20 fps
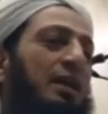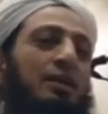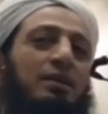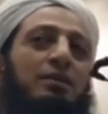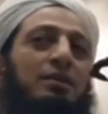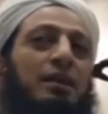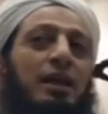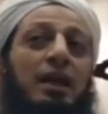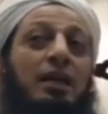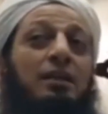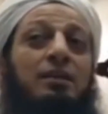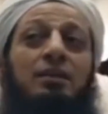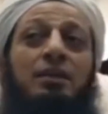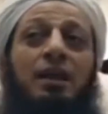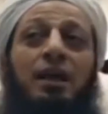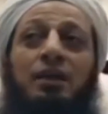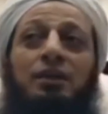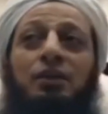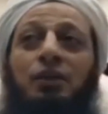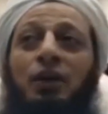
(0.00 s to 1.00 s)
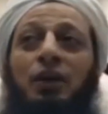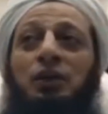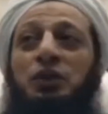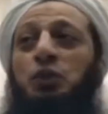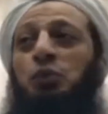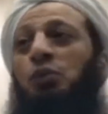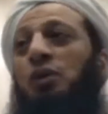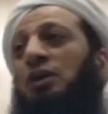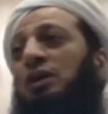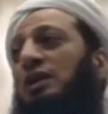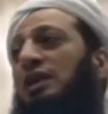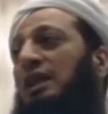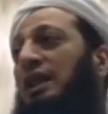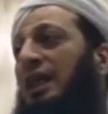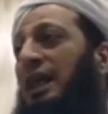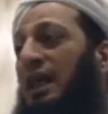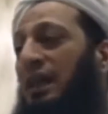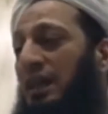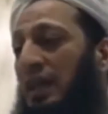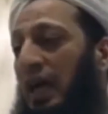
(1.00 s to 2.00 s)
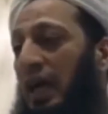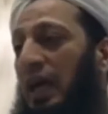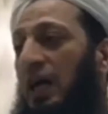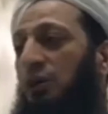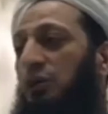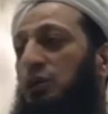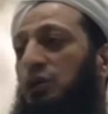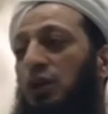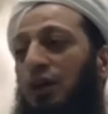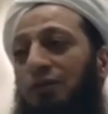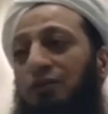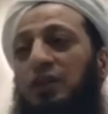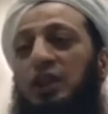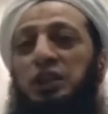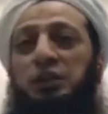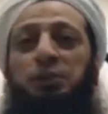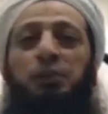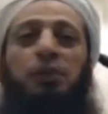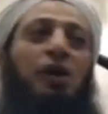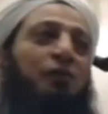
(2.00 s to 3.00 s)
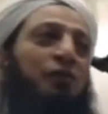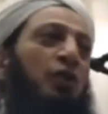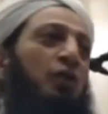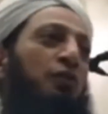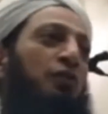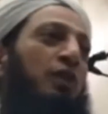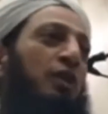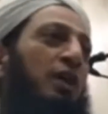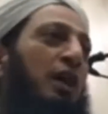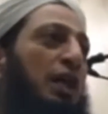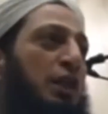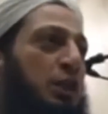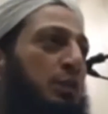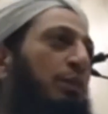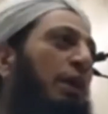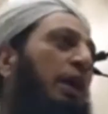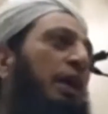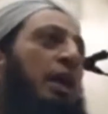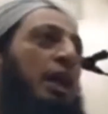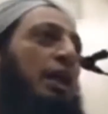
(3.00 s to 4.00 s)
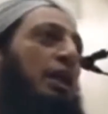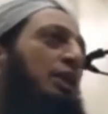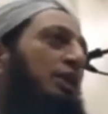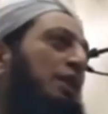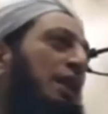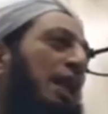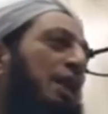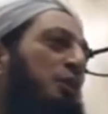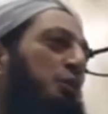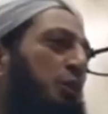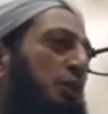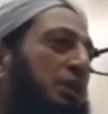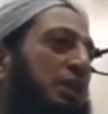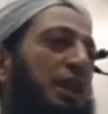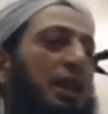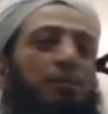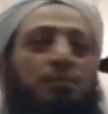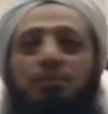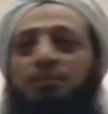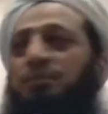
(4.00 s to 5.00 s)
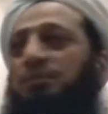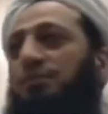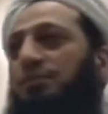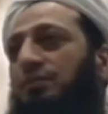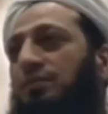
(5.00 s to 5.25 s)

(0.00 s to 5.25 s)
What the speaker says: That is not going to work in the house of this Prophet of Allah, Ismail alayhi salatu wasalam.